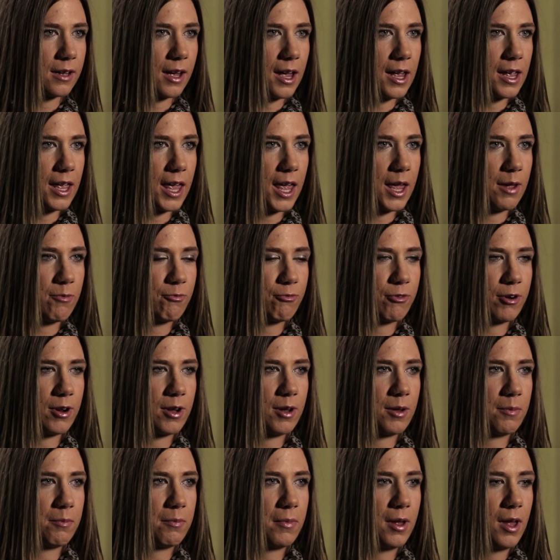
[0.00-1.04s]
I came
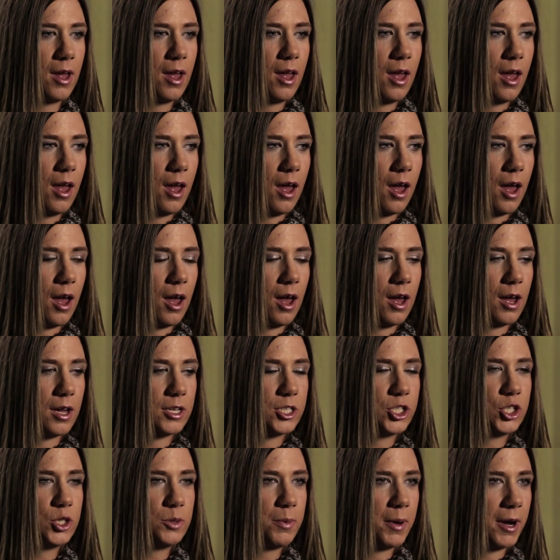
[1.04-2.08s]
from
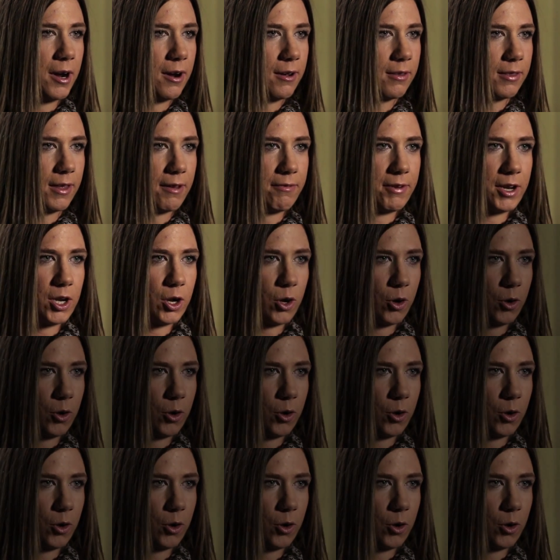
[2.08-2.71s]
a two-parent loving